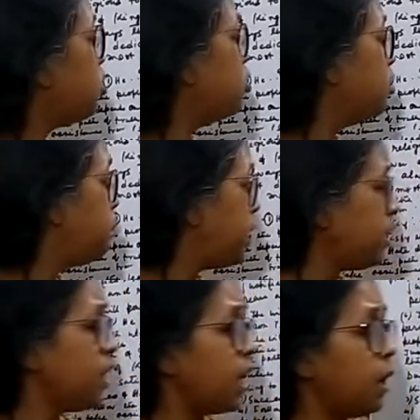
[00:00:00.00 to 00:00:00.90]
should
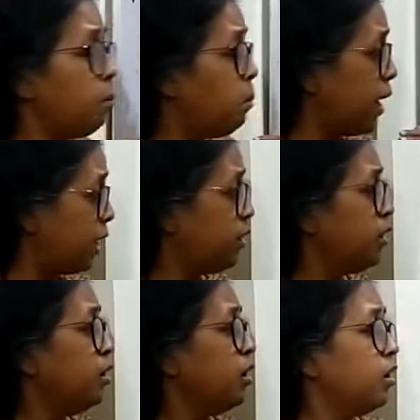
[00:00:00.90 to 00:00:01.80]
be a man
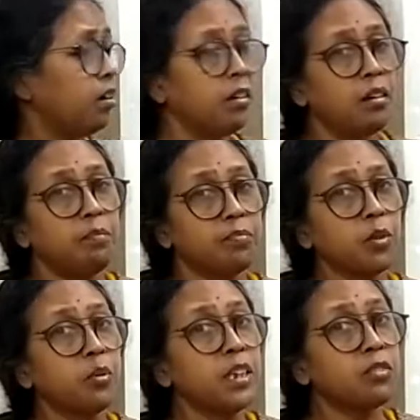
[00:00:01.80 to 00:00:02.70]

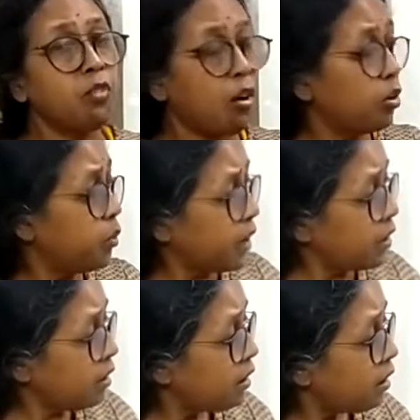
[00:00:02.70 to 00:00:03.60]
who is
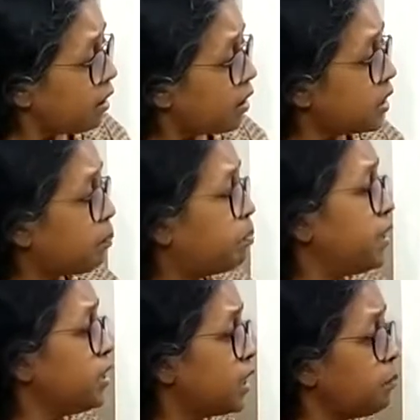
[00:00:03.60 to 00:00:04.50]
following the
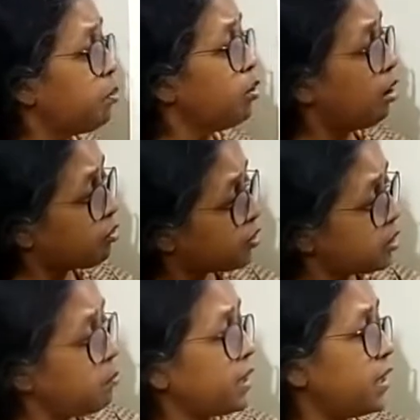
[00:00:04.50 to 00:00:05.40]
principle of
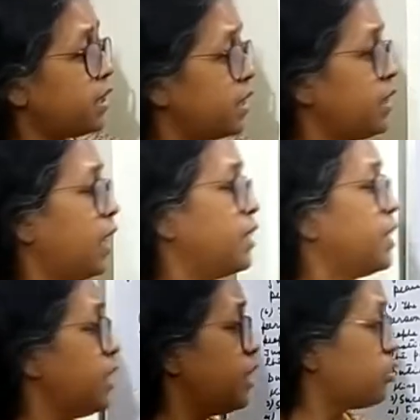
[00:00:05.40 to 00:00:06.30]
humanity, and
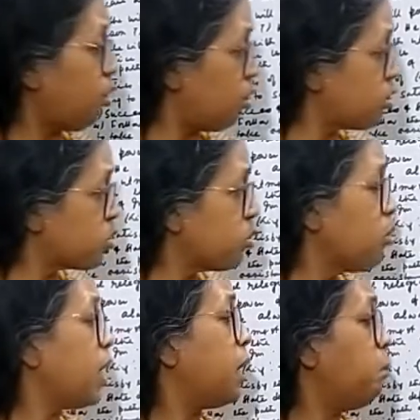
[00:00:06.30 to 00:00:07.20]
he is
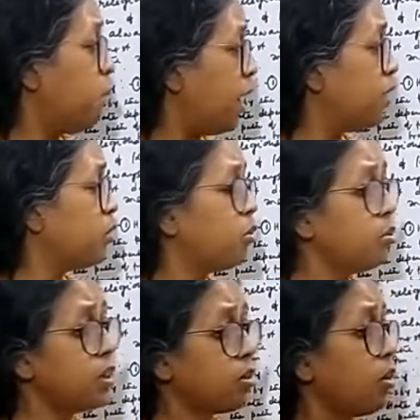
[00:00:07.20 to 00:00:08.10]
also a man
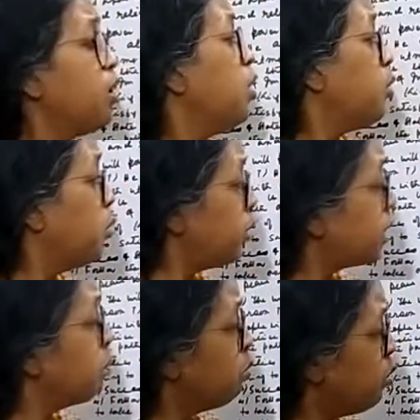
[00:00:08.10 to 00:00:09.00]
who
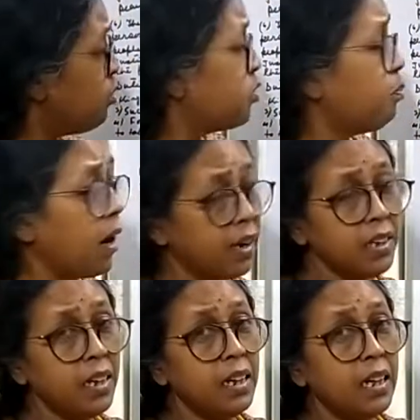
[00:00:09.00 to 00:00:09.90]
is moved by
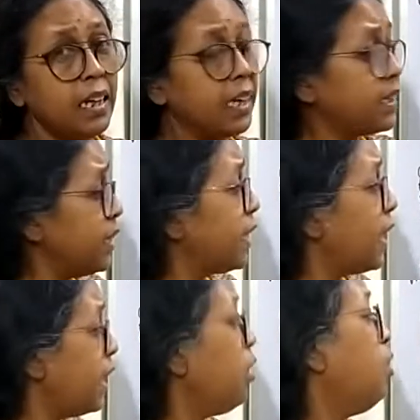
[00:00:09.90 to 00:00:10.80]

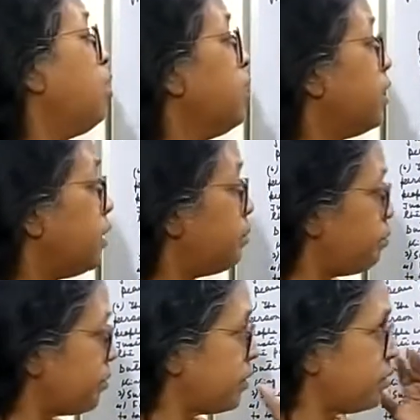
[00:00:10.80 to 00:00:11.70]
ethical, and